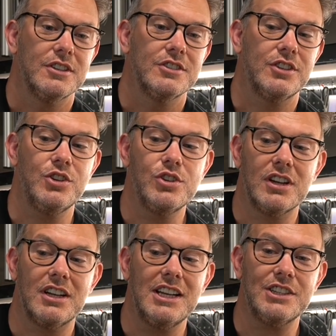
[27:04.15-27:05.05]
So you
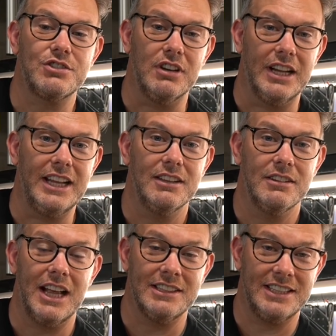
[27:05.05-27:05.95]
could literally,
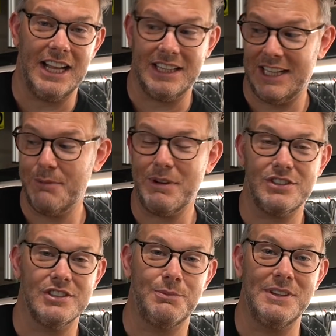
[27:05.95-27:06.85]
as he
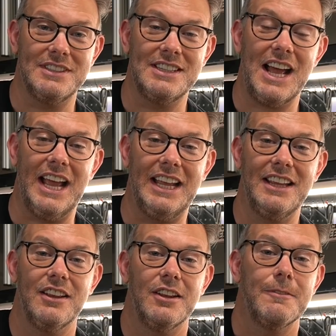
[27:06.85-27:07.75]
mentioned to me today,
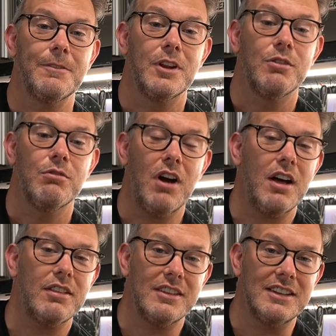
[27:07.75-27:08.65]

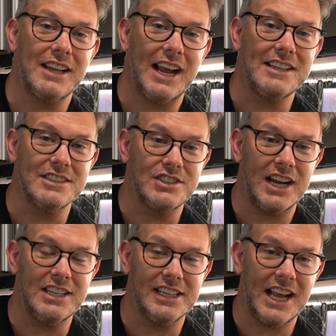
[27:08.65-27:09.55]
rather than daisy
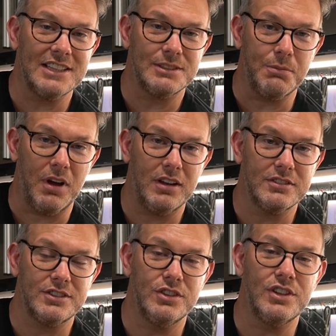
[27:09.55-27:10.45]
chain your
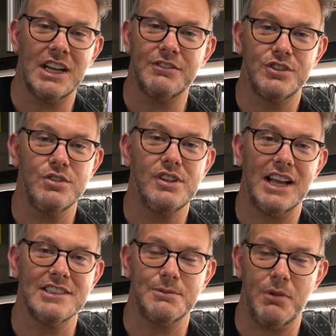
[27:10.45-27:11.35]
Cansmarts, you can have 2
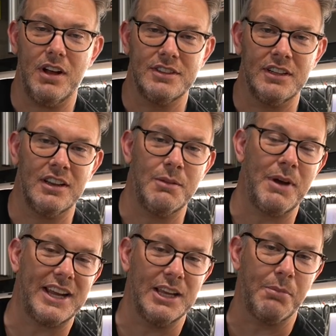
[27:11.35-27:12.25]
Cansmarts under the
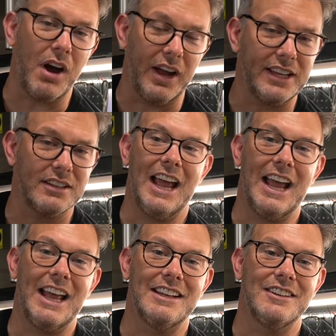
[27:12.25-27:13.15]
back of your bike,
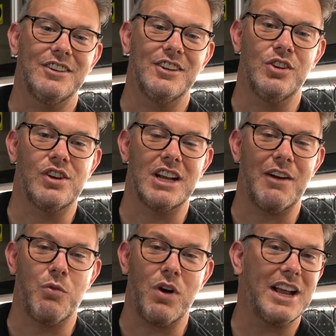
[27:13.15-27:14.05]
and you could
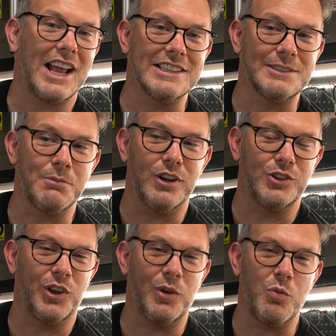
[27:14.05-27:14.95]
have one Cansmart
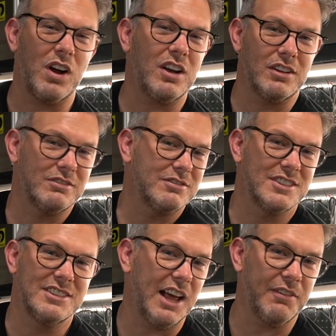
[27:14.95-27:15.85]
doing one
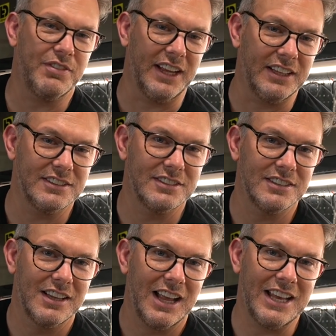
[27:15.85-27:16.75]
set of things,
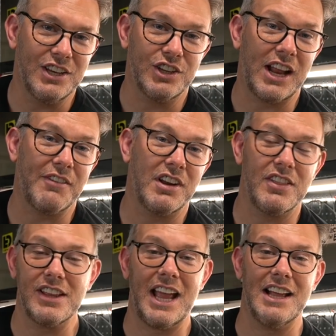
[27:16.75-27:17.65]
and you could have
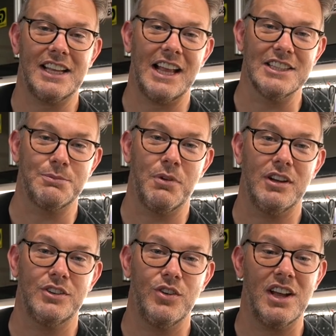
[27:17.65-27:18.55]
another
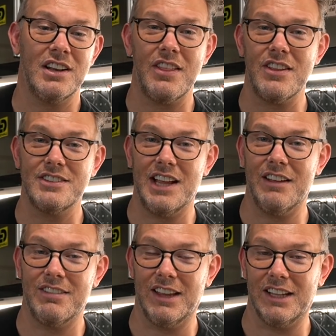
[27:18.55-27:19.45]
Cansmart doing another set
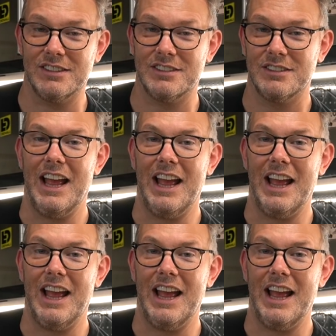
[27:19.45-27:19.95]
of things.